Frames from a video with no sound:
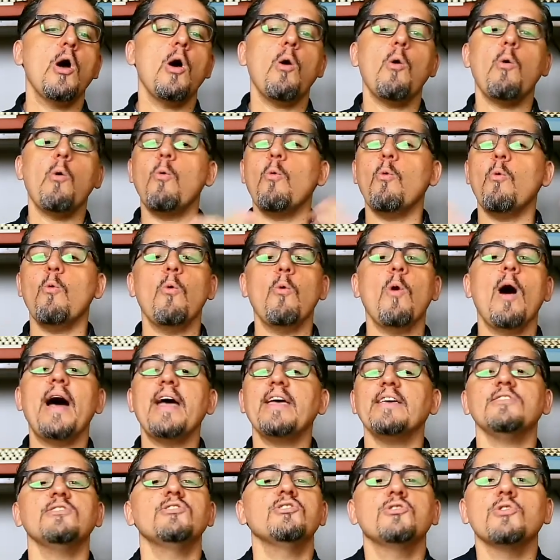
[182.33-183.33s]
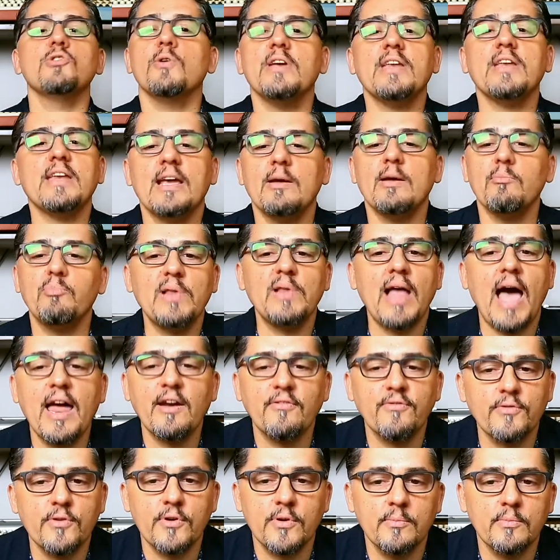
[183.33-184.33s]
Why is joining a
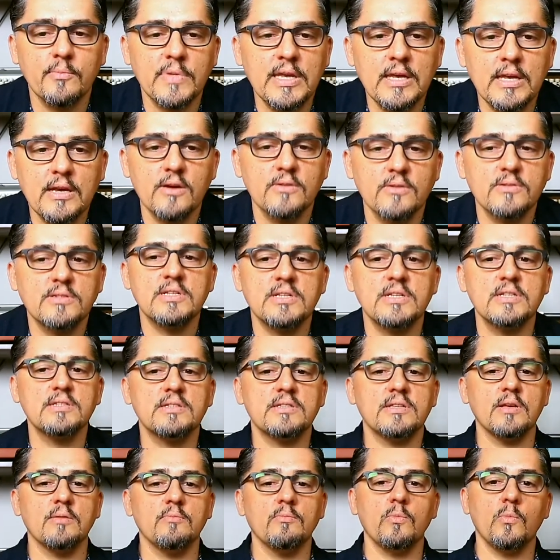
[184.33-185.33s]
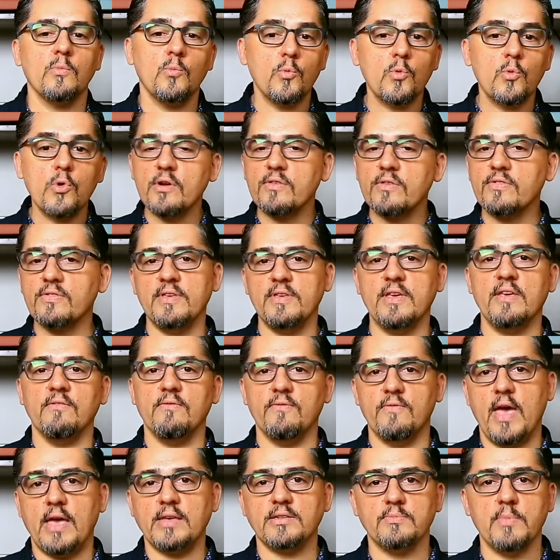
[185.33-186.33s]
platform ecosystem worth the
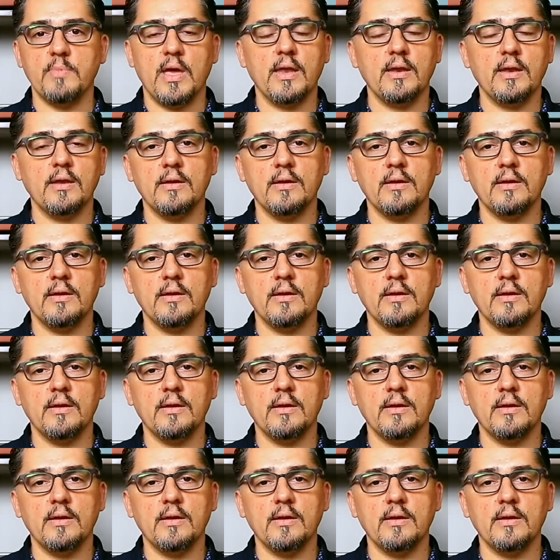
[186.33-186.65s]
investment?